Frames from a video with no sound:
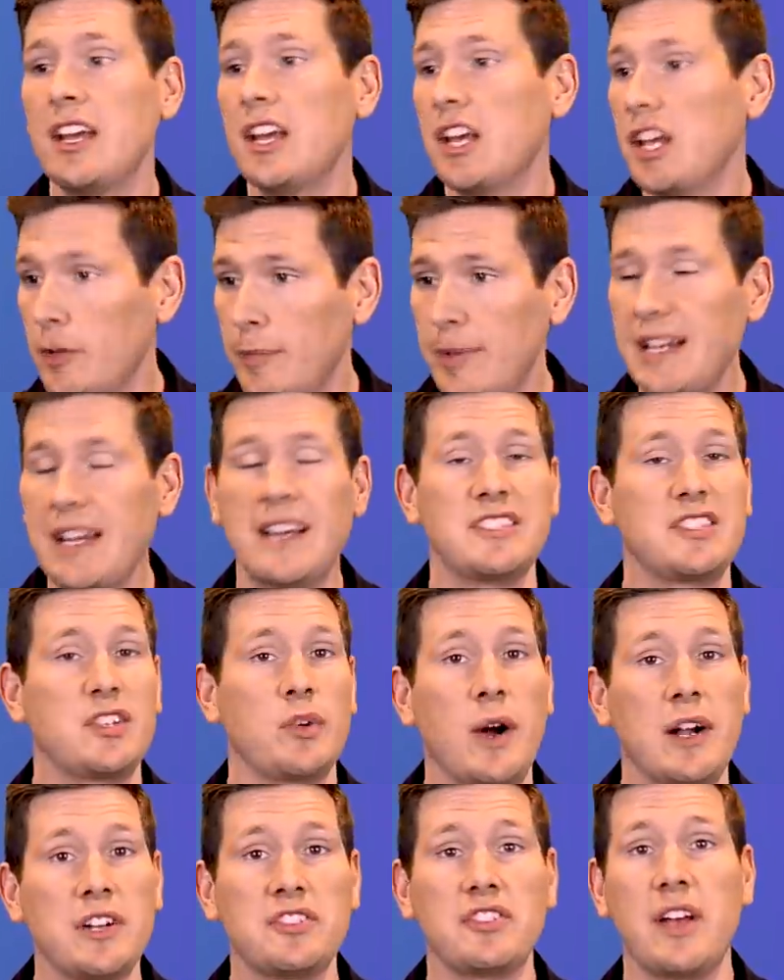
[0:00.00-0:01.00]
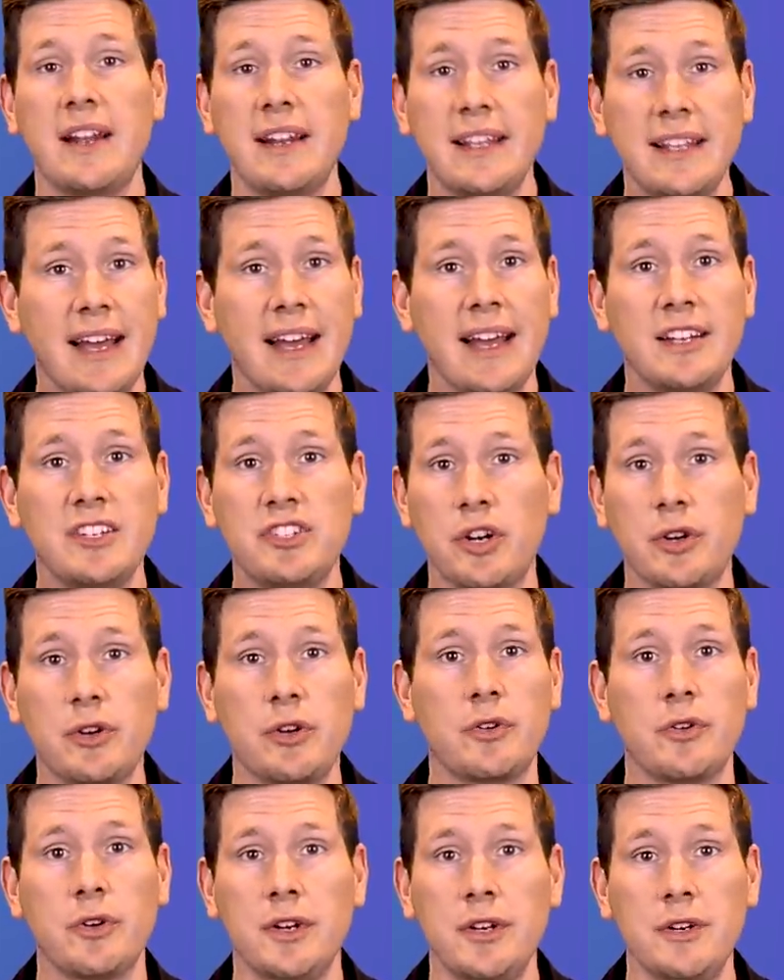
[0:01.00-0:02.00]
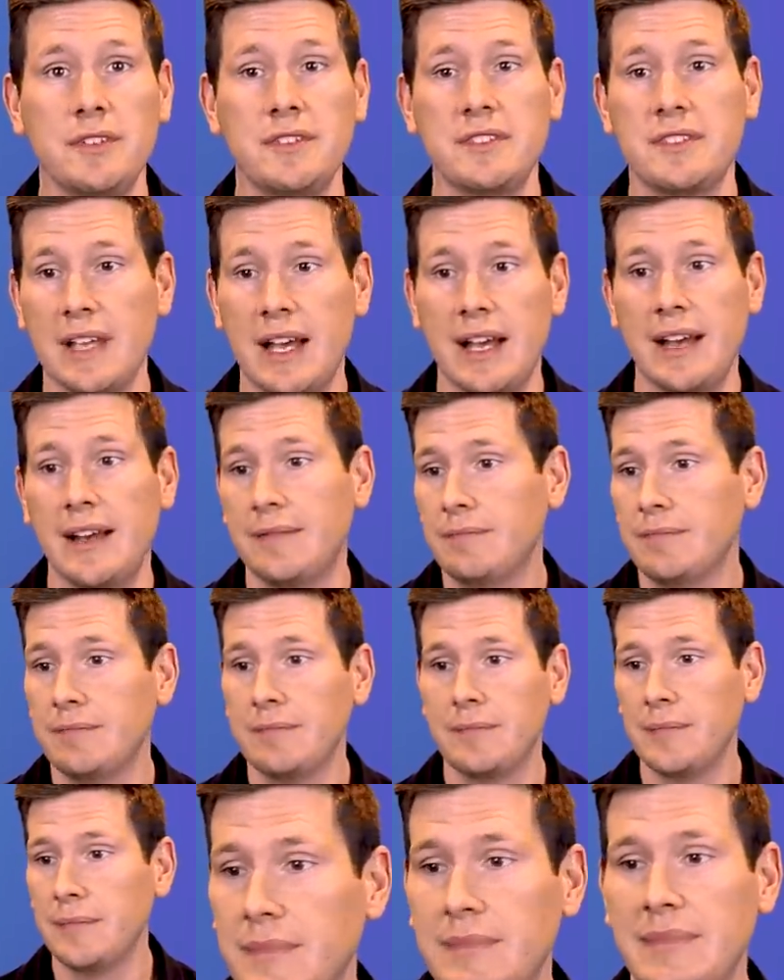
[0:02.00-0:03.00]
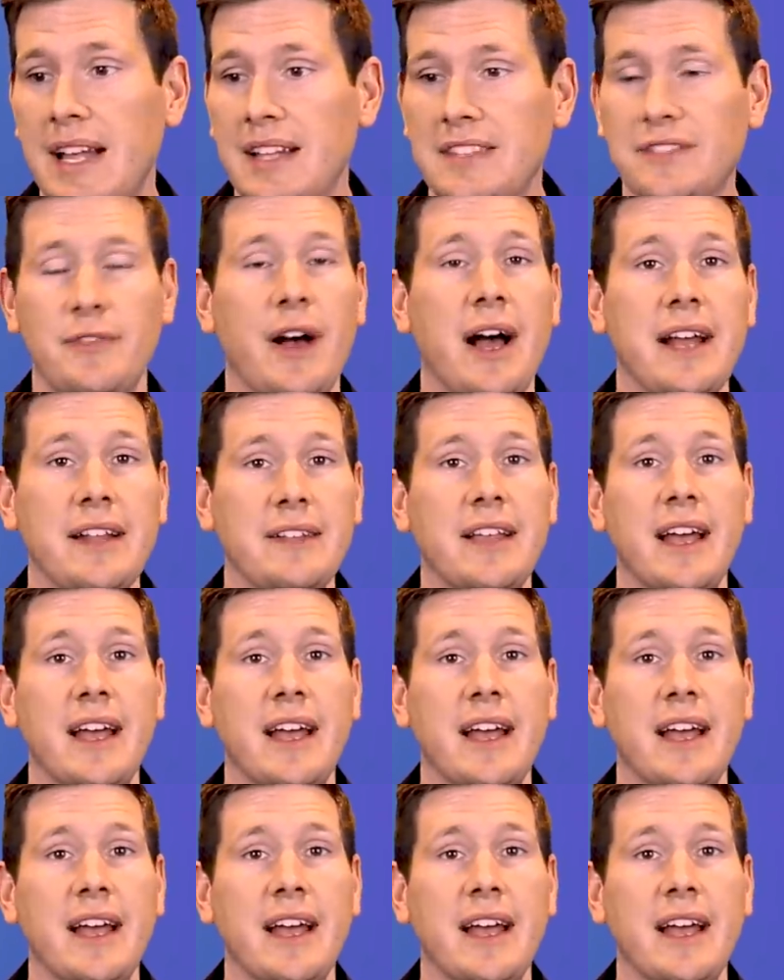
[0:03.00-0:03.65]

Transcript: It'll be nice to watch that again. Jungle Cruise, uh, that's fine,